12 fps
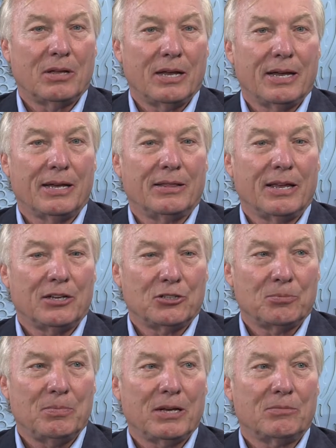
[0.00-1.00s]
and they
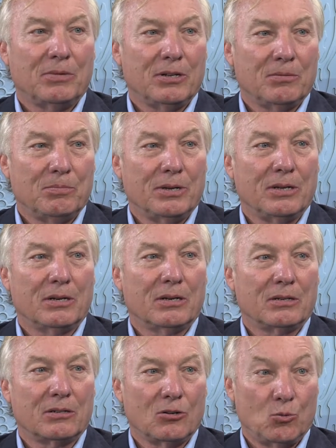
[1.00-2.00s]
expect me to be
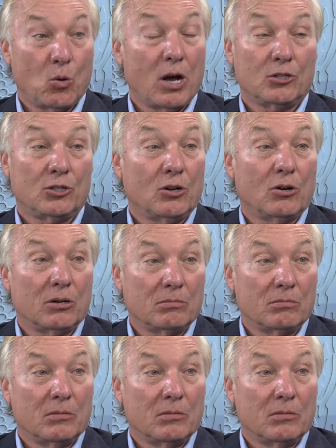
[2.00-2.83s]
a good watchdog.